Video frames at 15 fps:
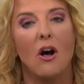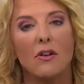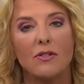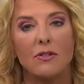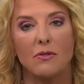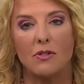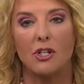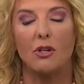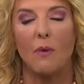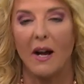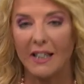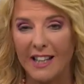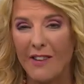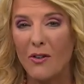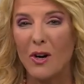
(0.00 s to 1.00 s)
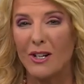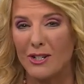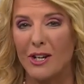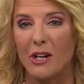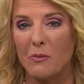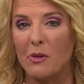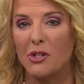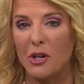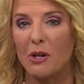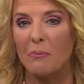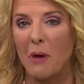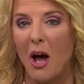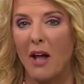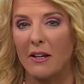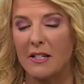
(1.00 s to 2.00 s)
Also too, I love our extended
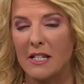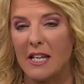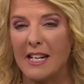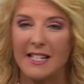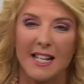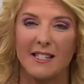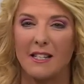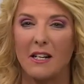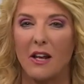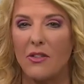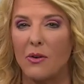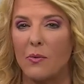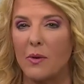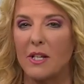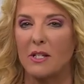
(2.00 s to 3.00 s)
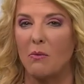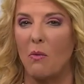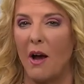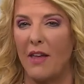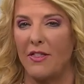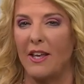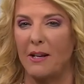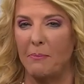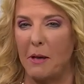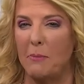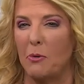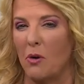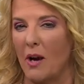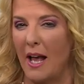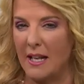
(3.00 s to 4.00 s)
return policy because that's another reason why I think
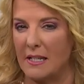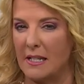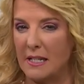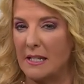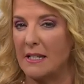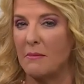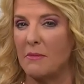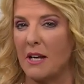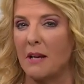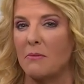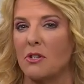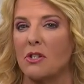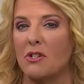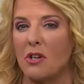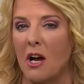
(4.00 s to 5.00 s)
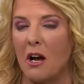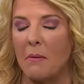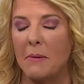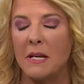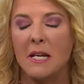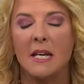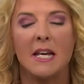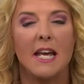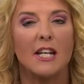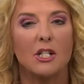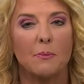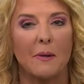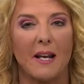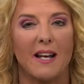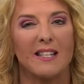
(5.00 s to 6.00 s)
people are hesitant sometimes to shop.
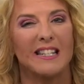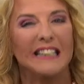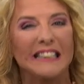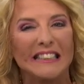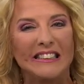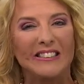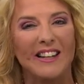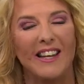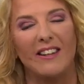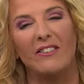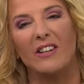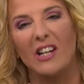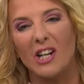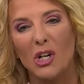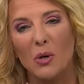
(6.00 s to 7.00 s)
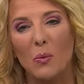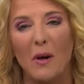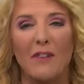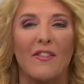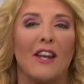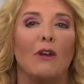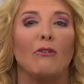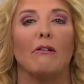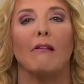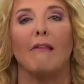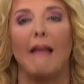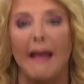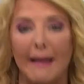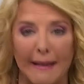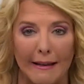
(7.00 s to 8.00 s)
It's because, oh, I don't know, what if they don't
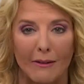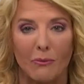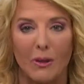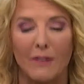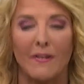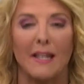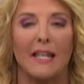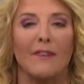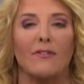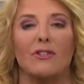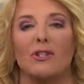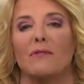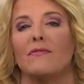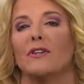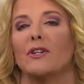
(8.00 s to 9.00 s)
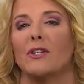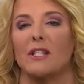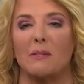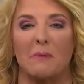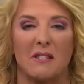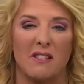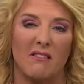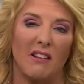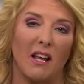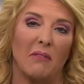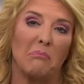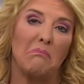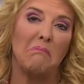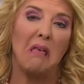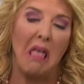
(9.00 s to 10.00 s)
like it? What if I give it to them for Christmas and they're
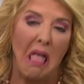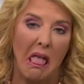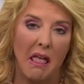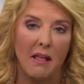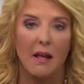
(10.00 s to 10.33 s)
like, meh?